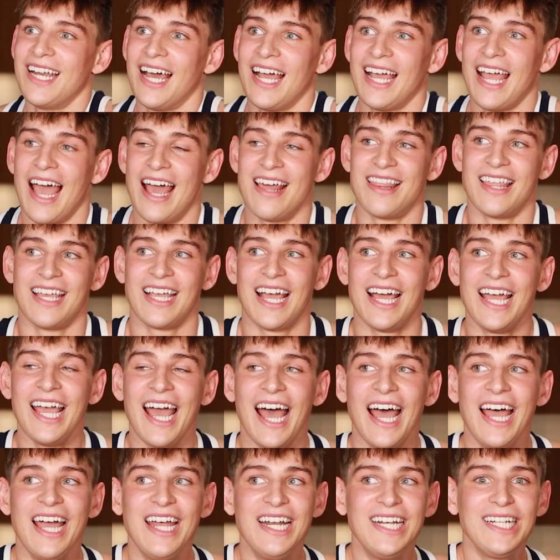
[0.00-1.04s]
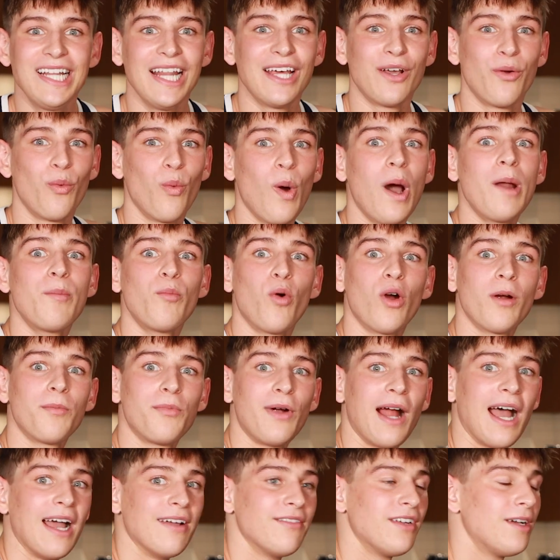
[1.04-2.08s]
night, I think I had like one more
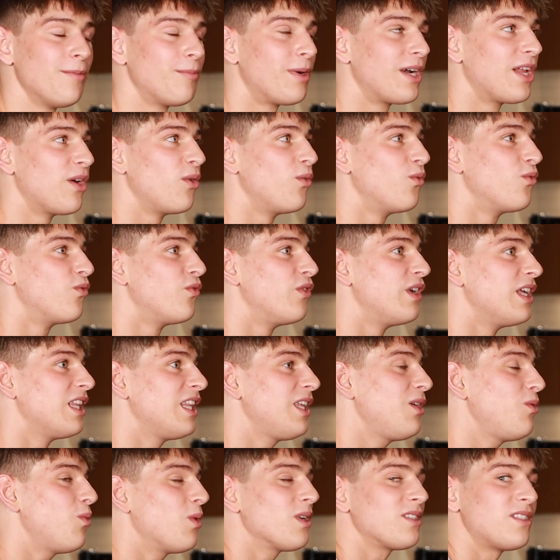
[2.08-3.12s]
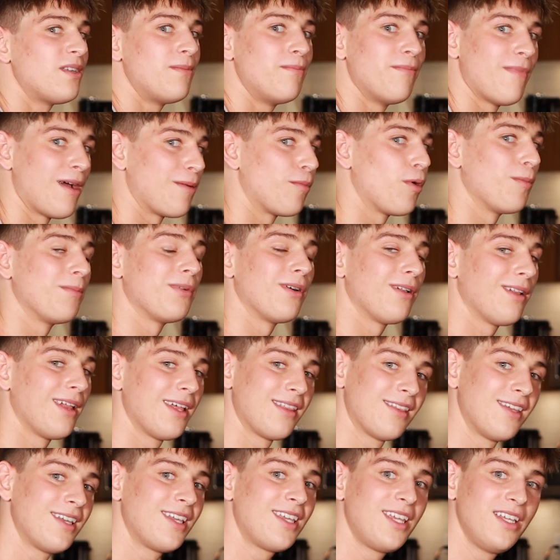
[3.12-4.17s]
private, but it really wasn't memorable. I
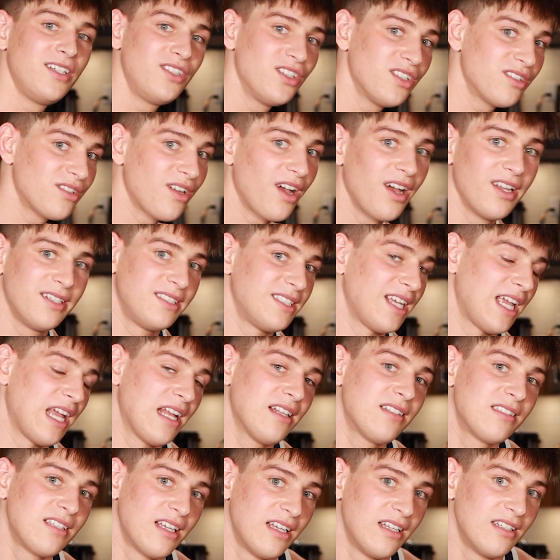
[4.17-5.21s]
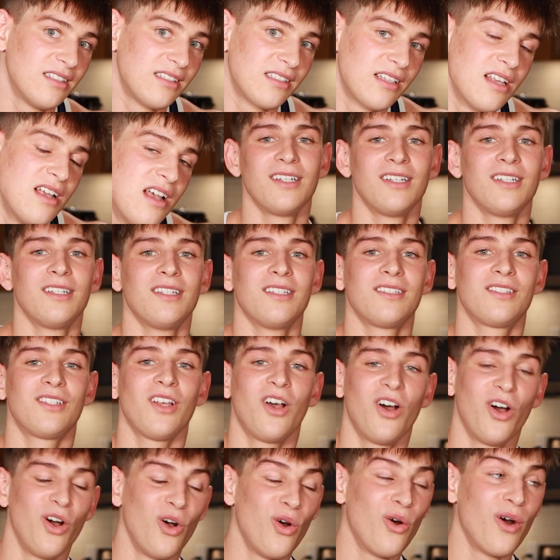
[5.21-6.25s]
think he just got dances.
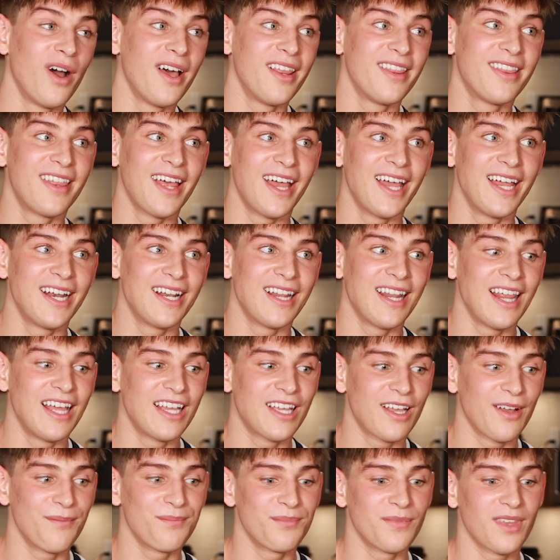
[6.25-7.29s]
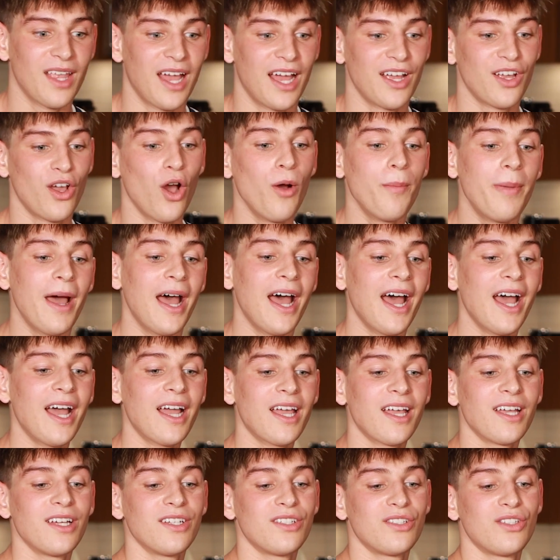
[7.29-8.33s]
So then like I go
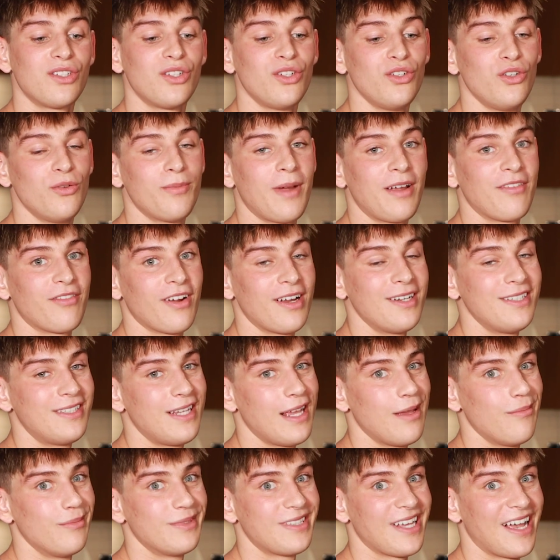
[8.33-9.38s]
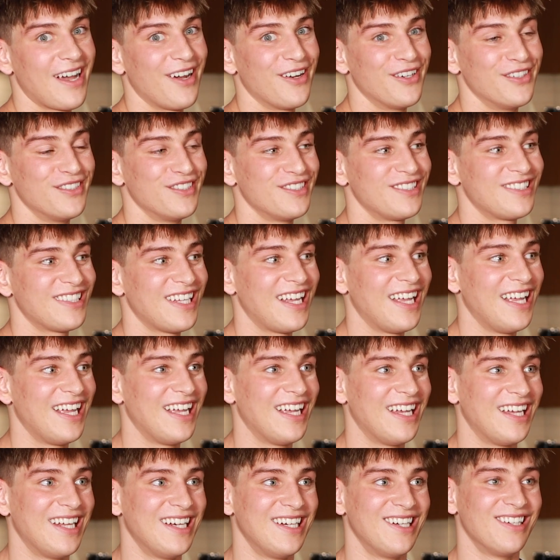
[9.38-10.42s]
back to my friend Tim's house,
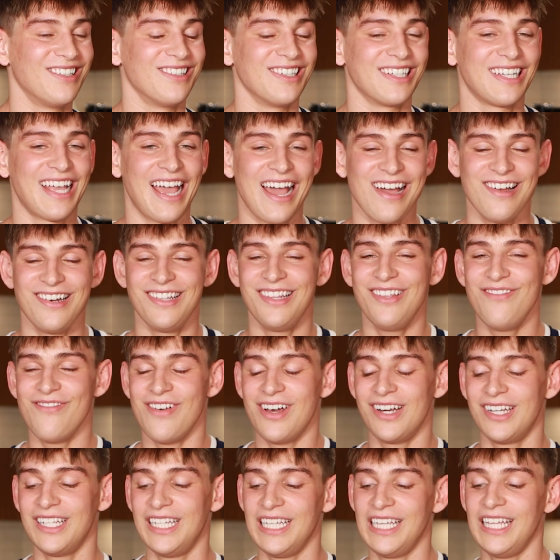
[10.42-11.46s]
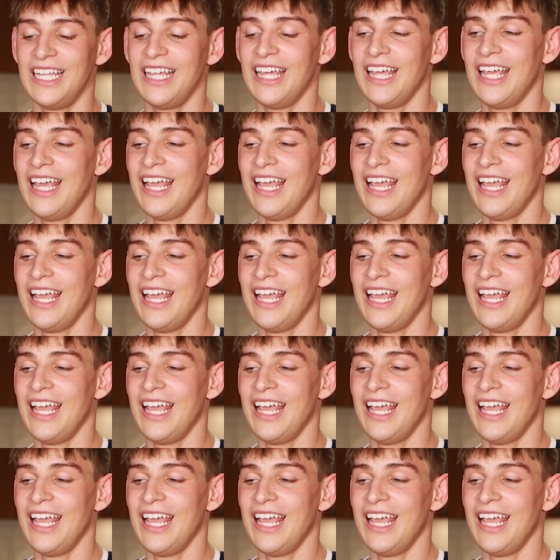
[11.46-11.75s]
and we're counting the money,